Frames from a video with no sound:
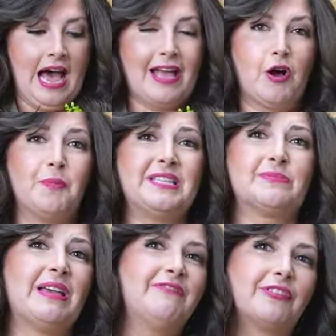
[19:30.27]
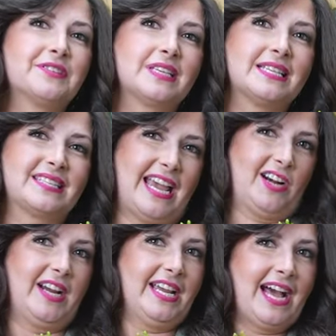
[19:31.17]
I hope it's made ferns less
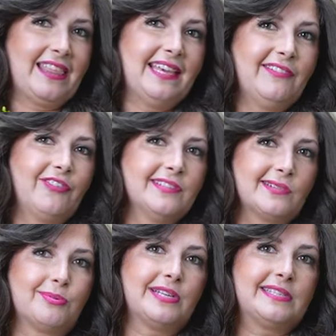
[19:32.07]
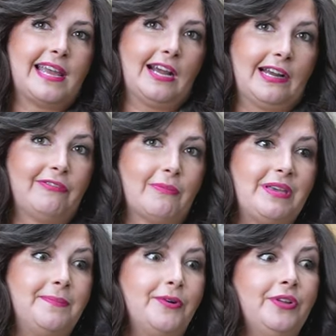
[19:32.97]
scary. I think ferns are pretty scary for
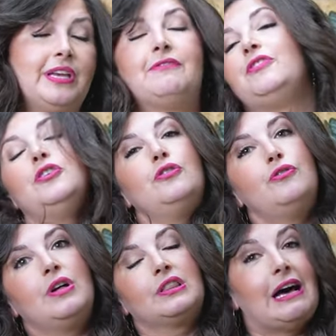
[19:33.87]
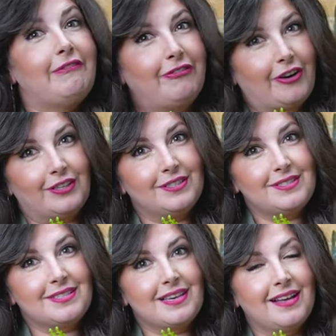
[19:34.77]
people. If you love
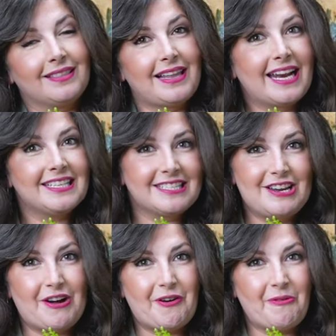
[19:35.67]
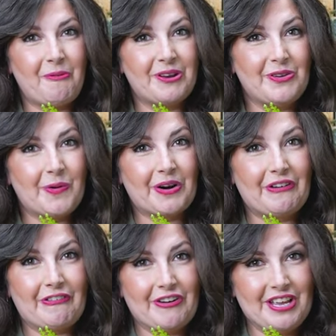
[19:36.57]
ferns, let us know what
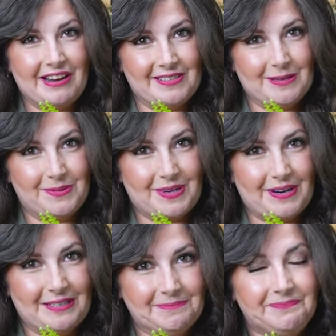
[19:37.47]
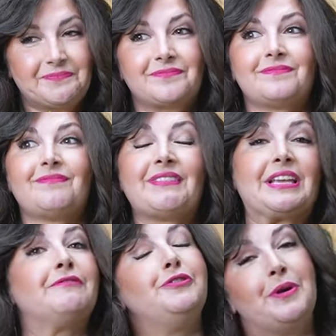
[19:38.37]
your fern care tips are.
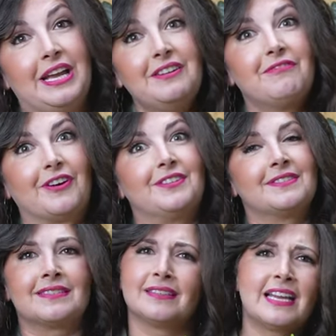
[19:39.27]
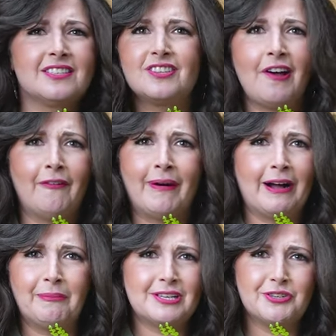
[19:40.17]
If you hate ferns, let us know
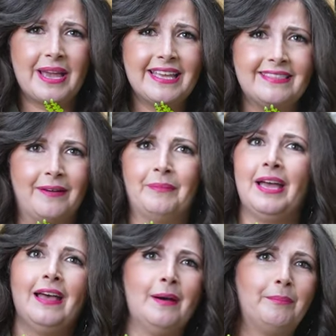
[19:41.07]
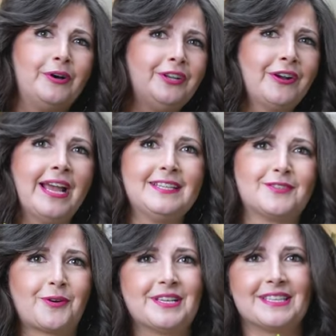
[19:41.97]
how much you hate them put your hate
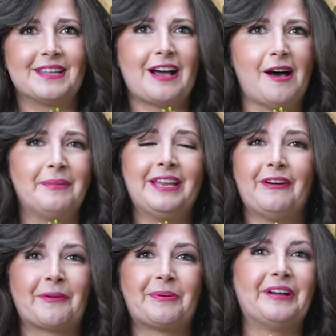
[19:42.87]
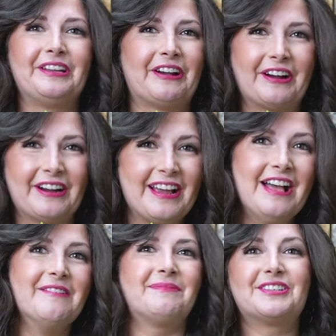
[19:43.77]
stories in the comment or put your
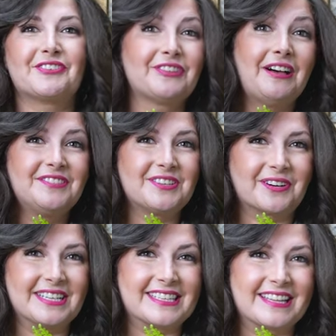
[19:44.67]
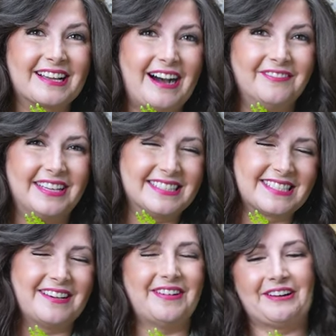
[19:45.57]
put your love stories in the
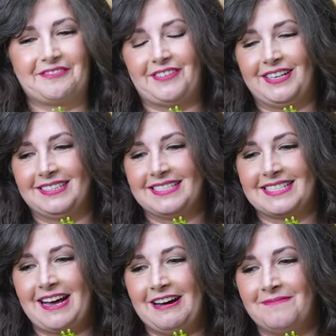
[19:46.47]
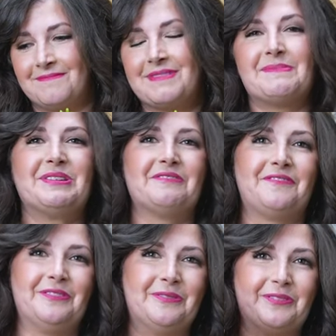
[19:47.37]
comments about ferns. Um, maybe
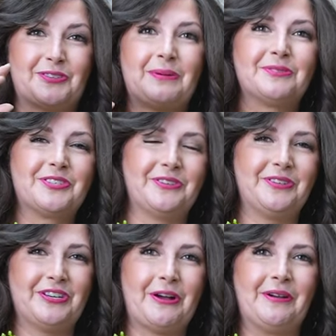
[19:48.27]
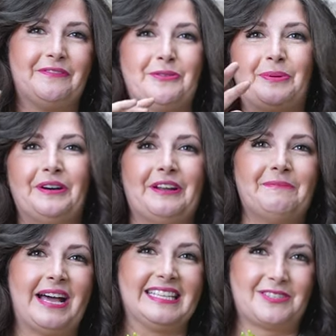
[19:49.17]
if you troubleshoot, you know, if you put
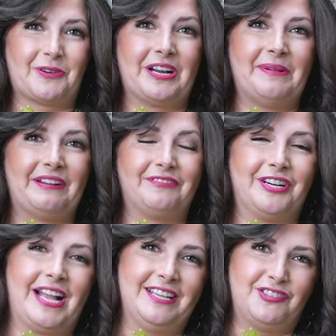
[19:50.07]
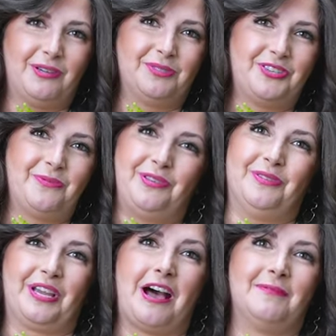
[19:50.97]
a bad story about a fern, I can troubleshoot with you
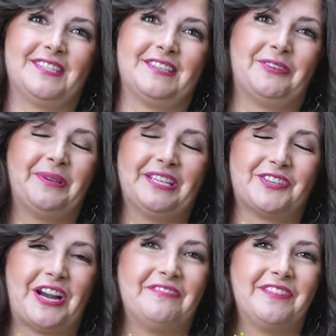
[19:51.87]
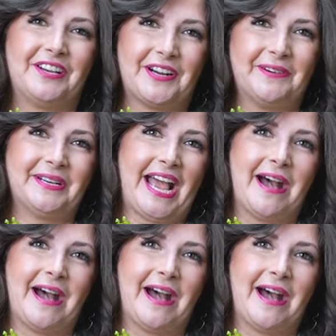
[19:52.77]
in the comments a little bit and try and figure out what